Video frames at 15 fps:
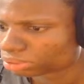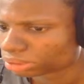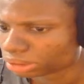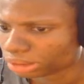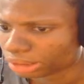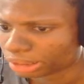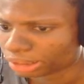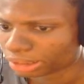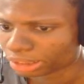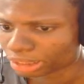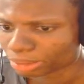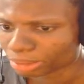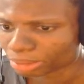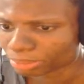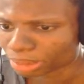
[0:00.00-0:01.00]
Yeah,
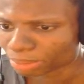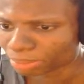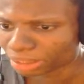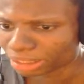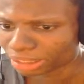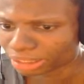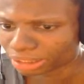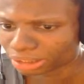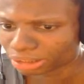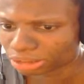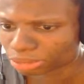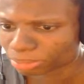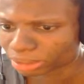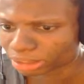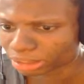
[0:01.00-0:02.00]
I'm liking
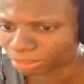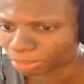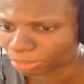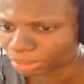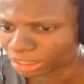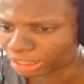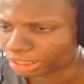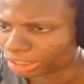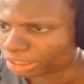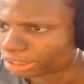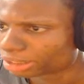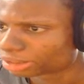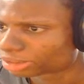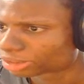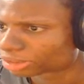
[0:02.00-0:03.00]
this, man. I'm liking
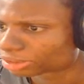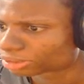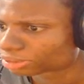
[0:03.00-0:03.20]
this.